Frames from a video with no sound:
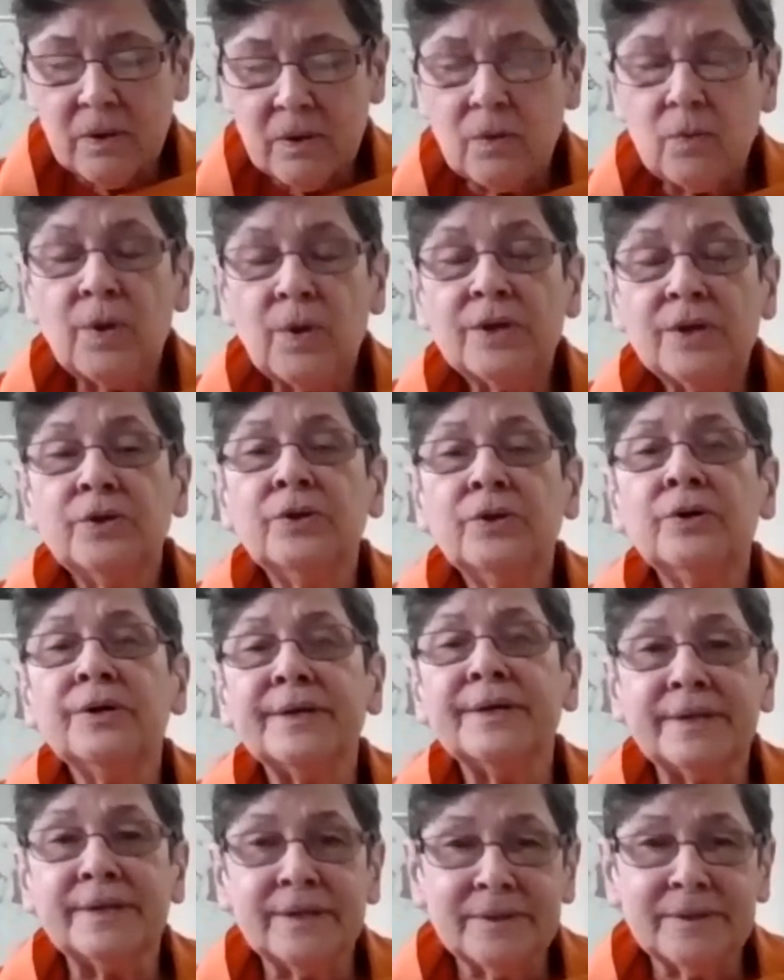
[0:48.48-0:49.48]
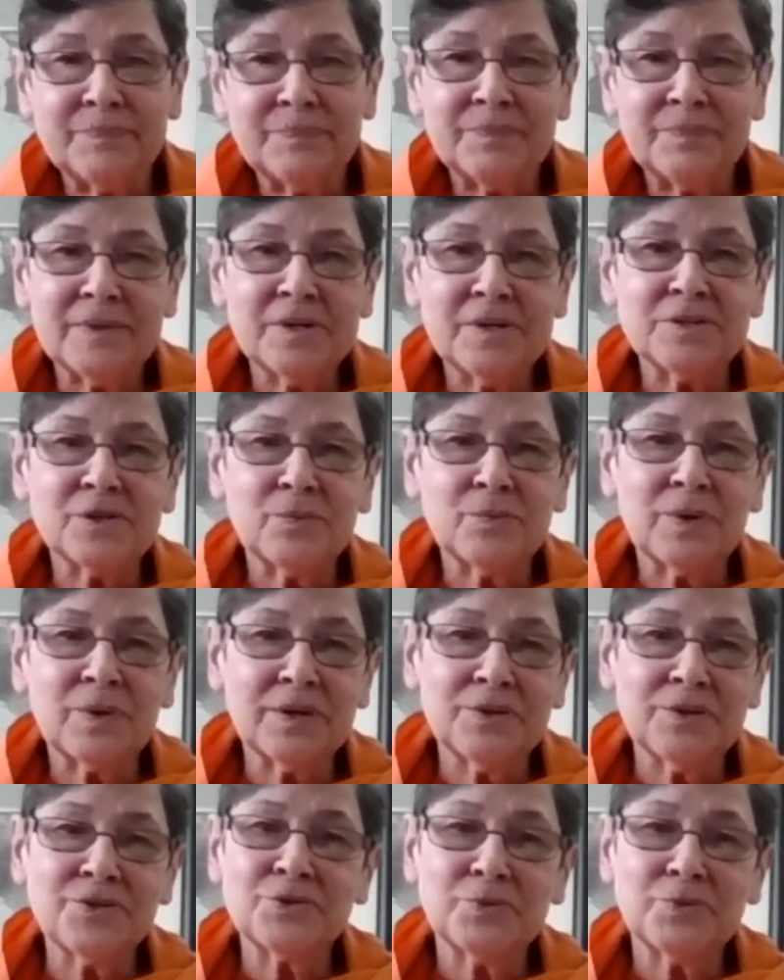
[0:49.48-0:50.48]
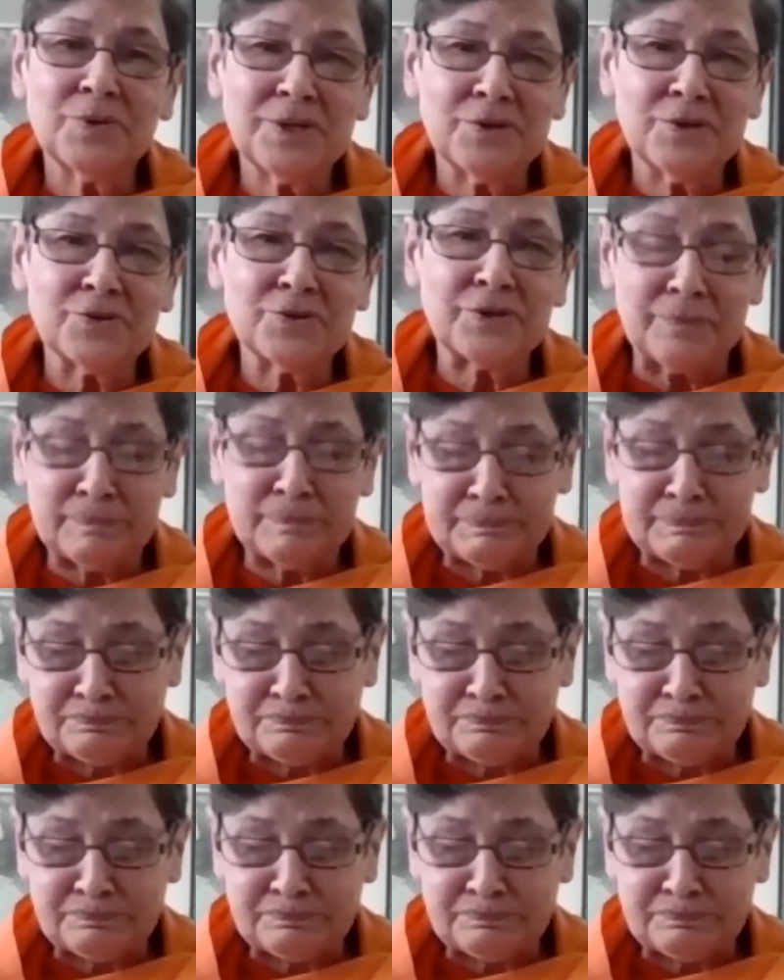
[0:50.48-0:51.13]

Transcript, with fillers: What good is a religious tradition?